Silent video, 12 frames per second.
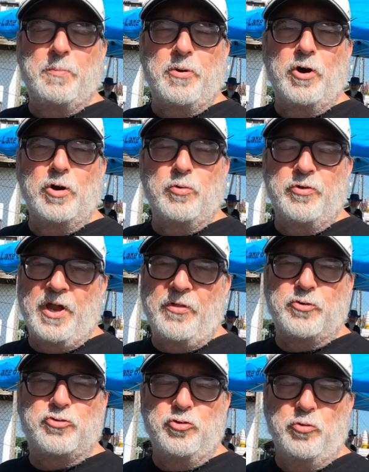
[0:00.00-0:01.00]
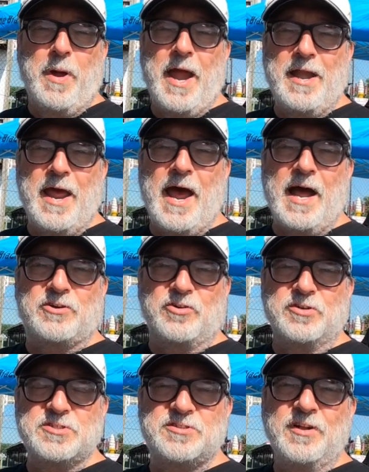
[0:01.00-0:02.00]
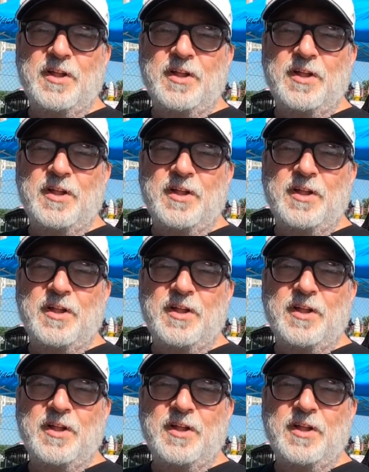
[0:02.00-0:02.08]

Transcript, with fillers: Bird were the other two main actors.